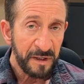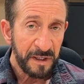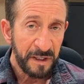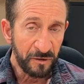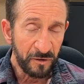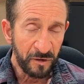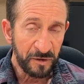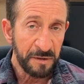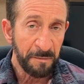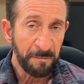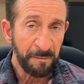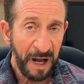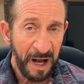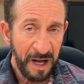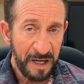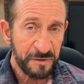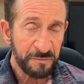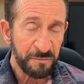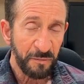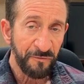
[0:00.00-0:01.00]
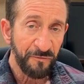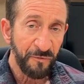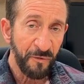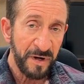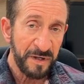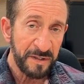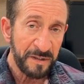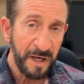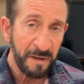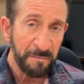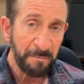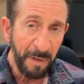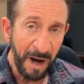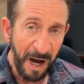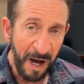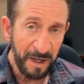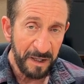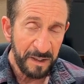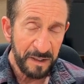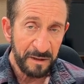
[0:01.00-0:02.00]
It looked impossible for a dead
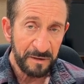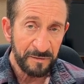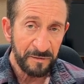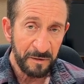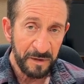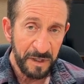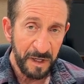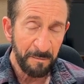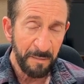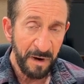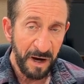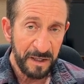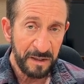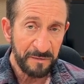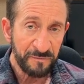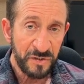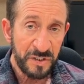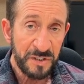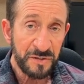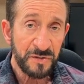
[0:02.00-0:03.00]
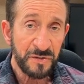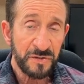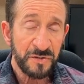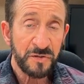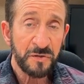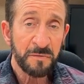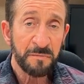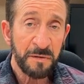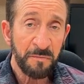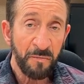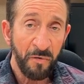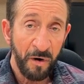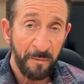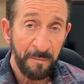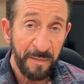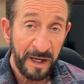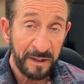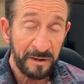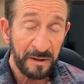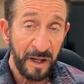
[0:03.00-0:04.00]
body, the dead body of Jesus, to be brought
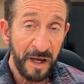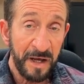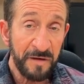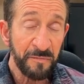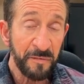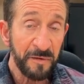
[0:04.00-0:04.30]
back to life.